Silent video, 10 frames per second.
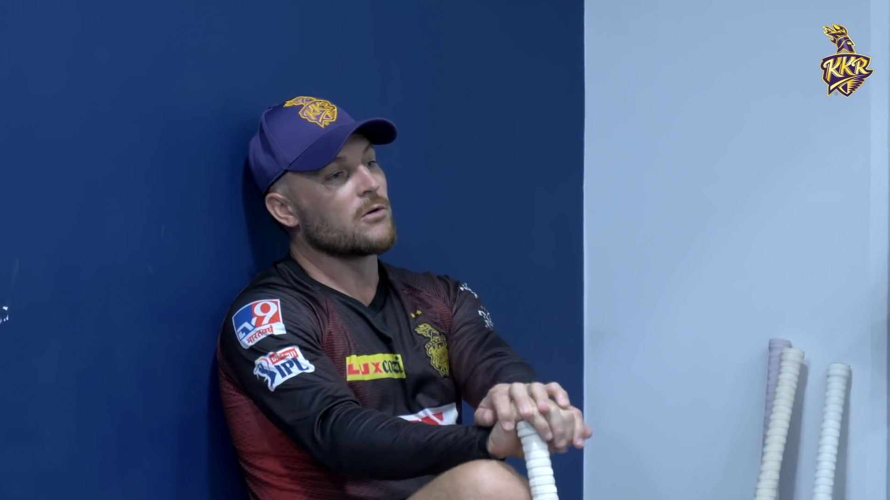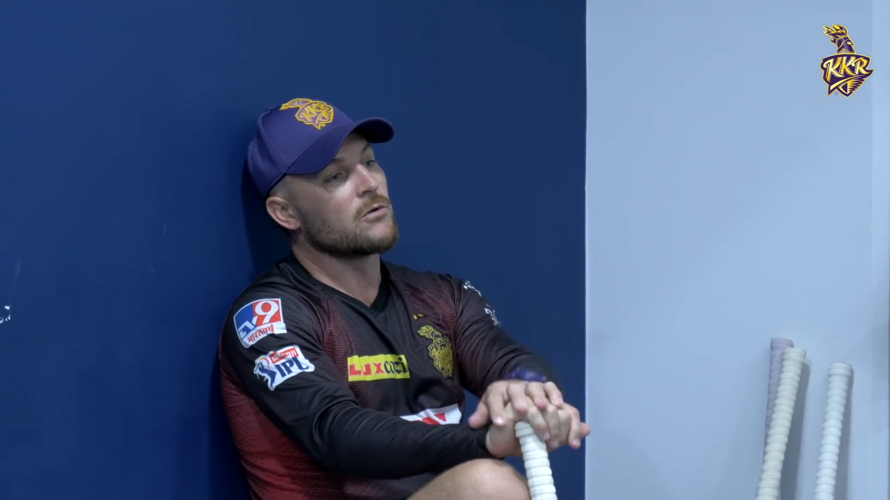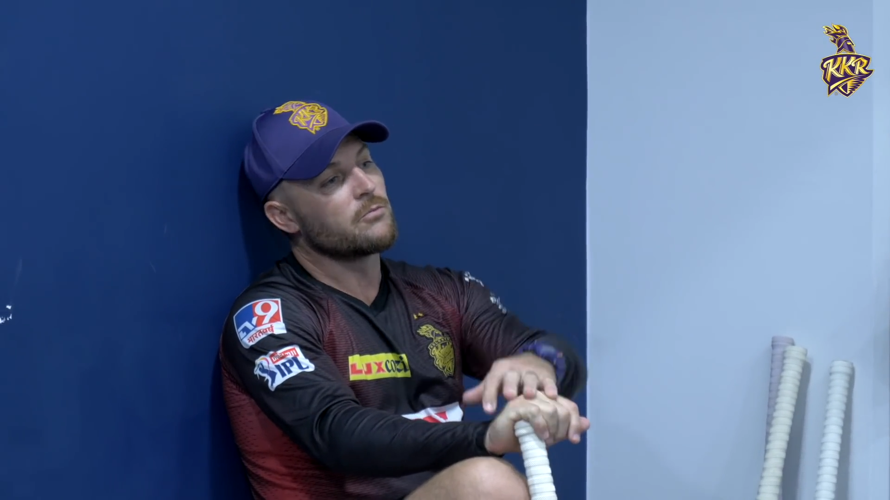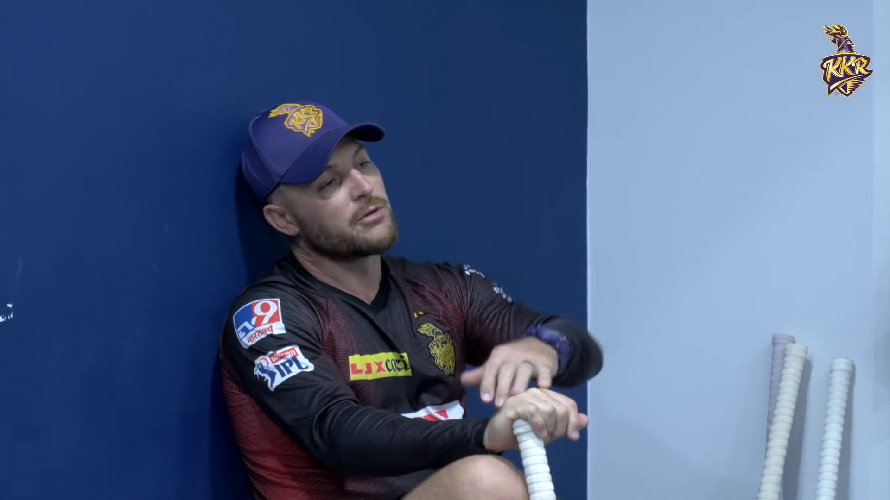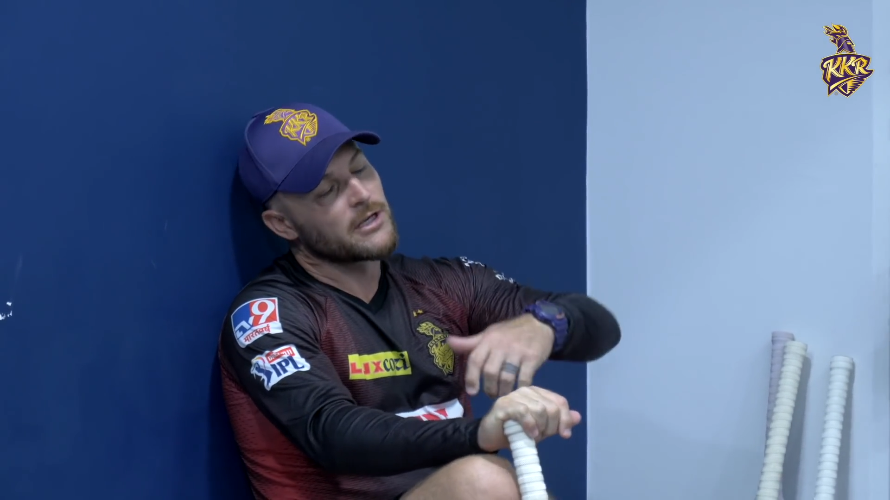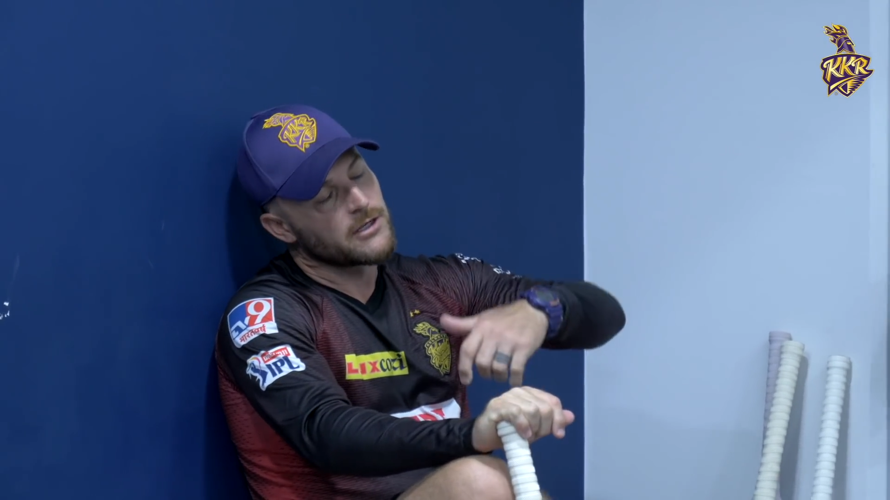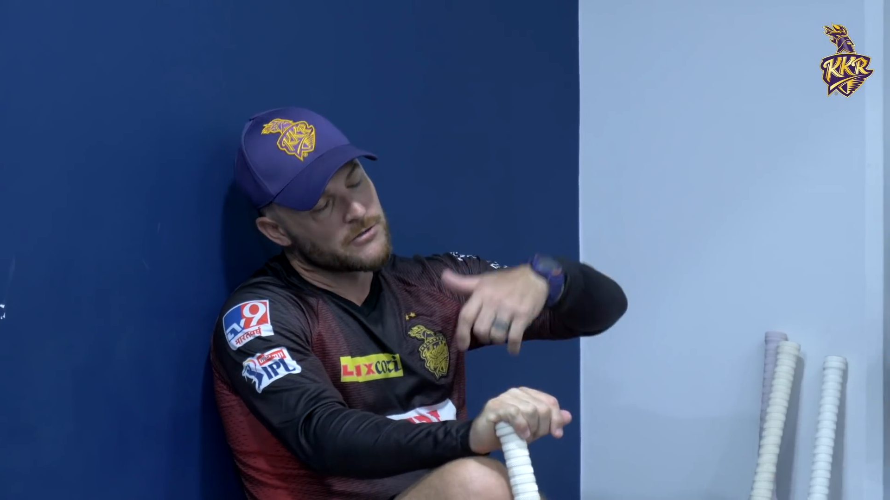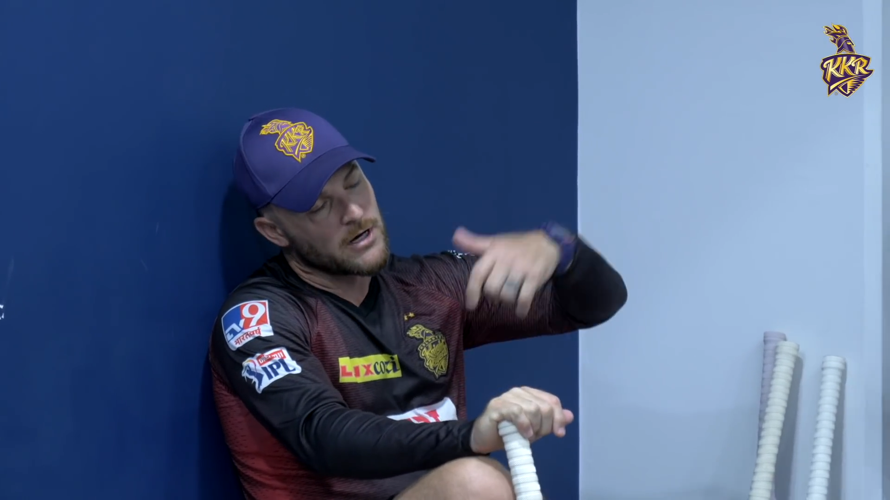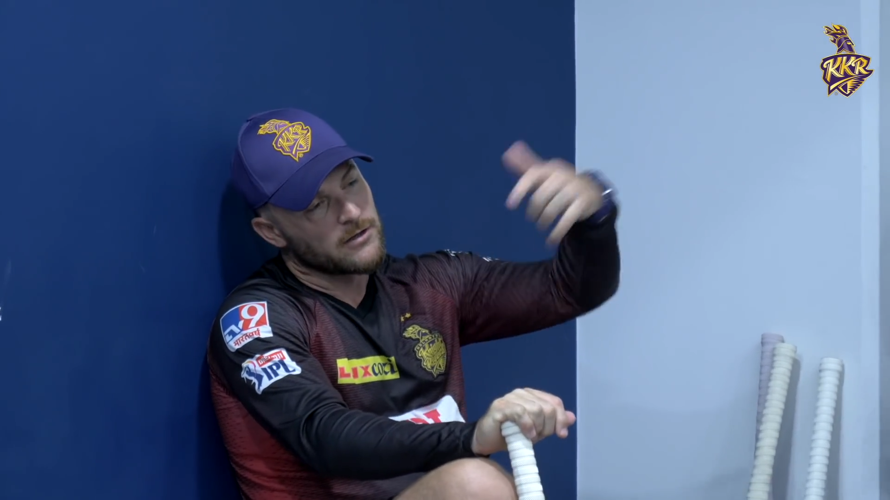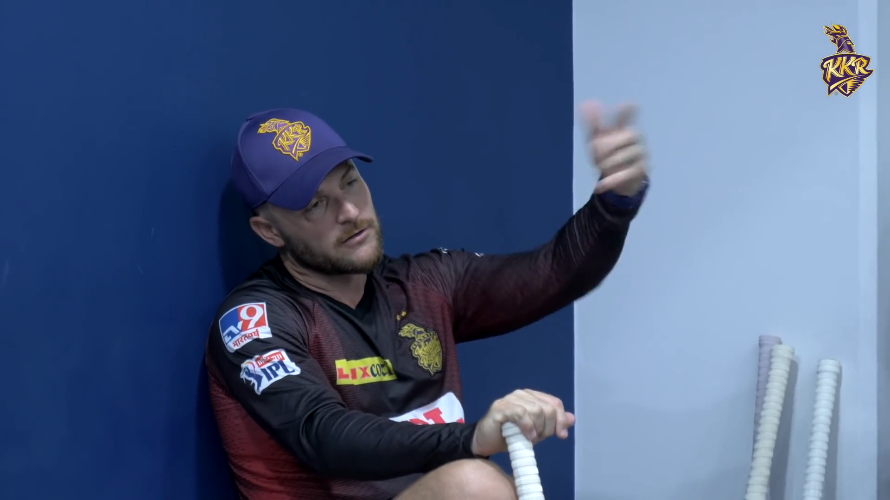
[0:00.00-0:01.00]
We'll have plenty of
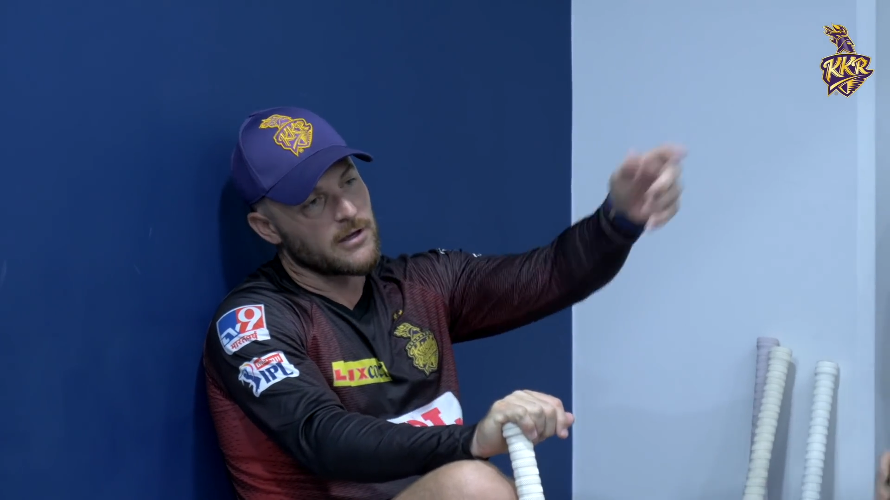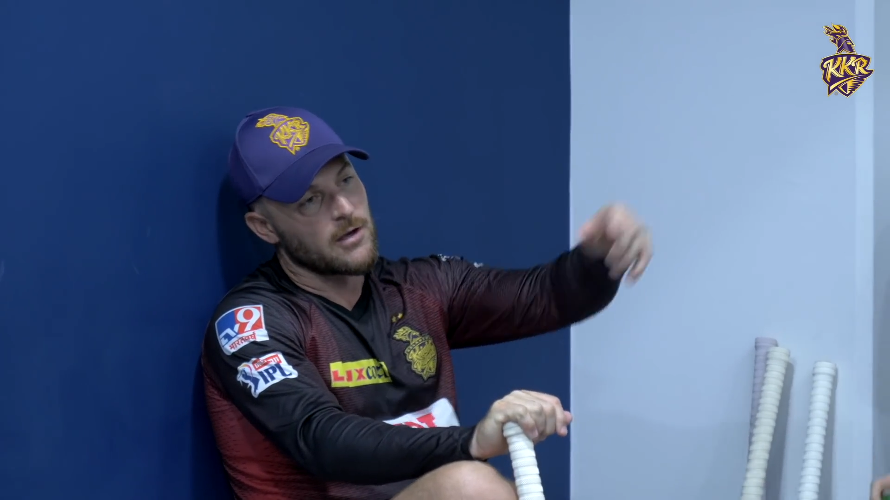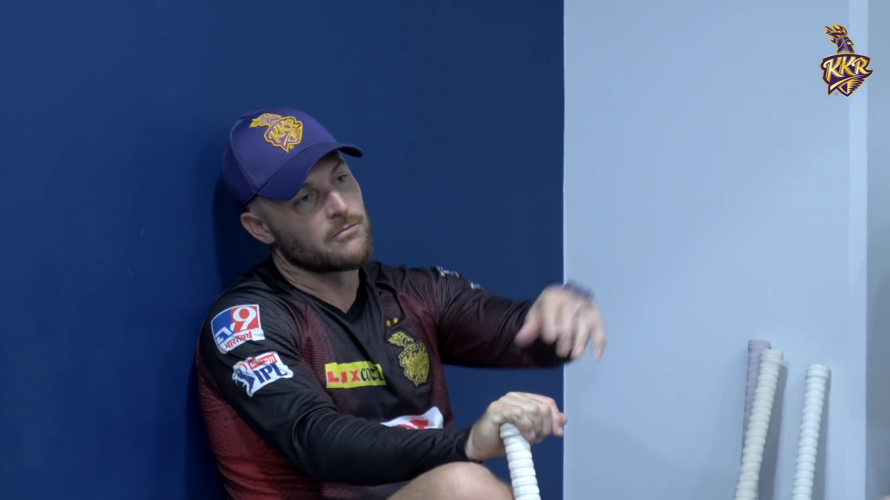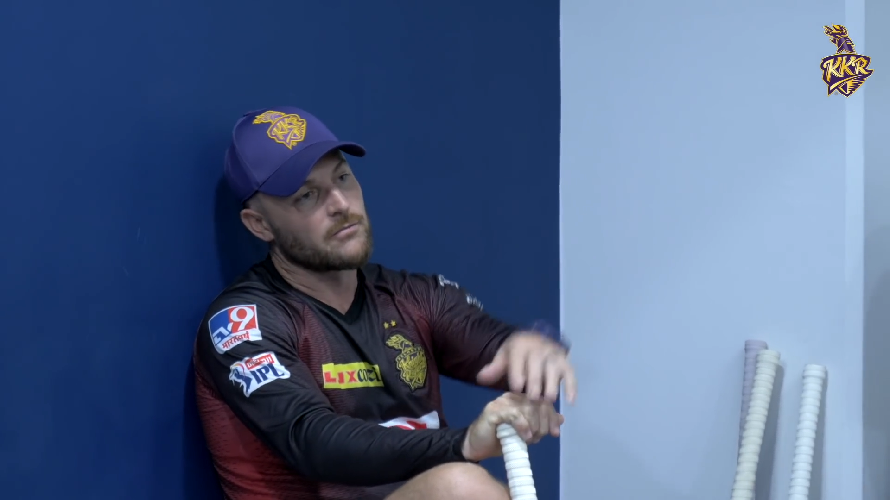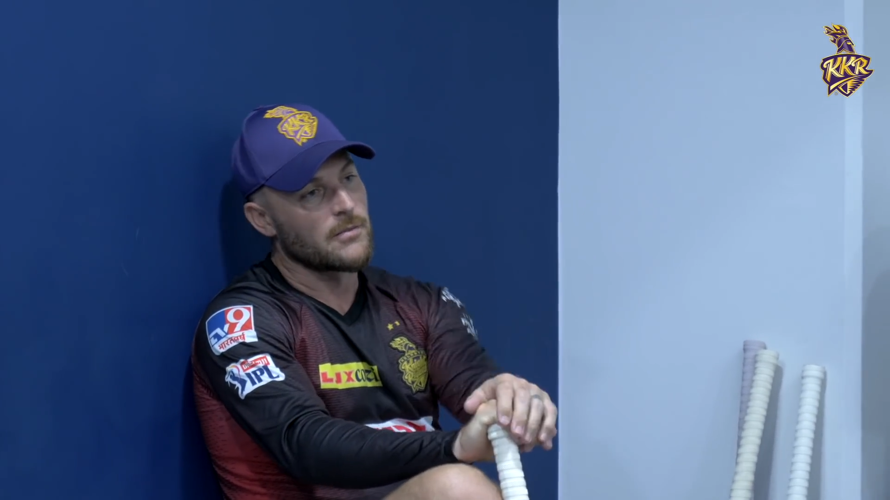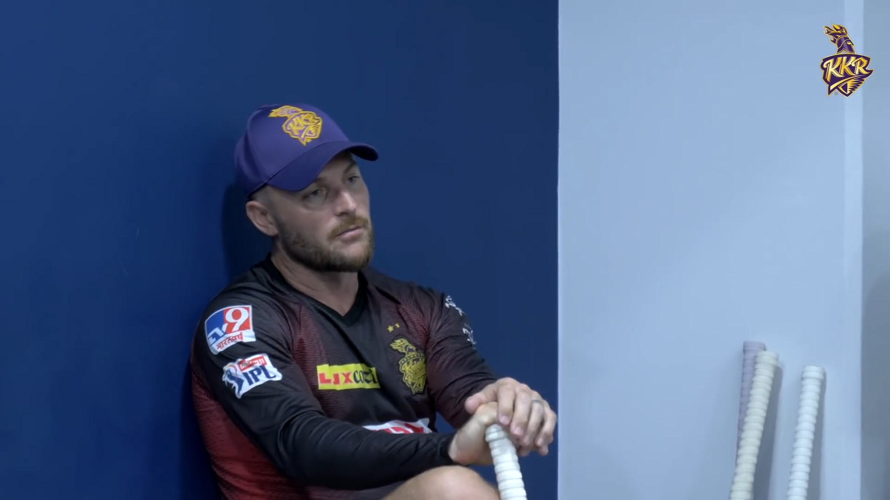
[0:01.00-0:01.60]
training to come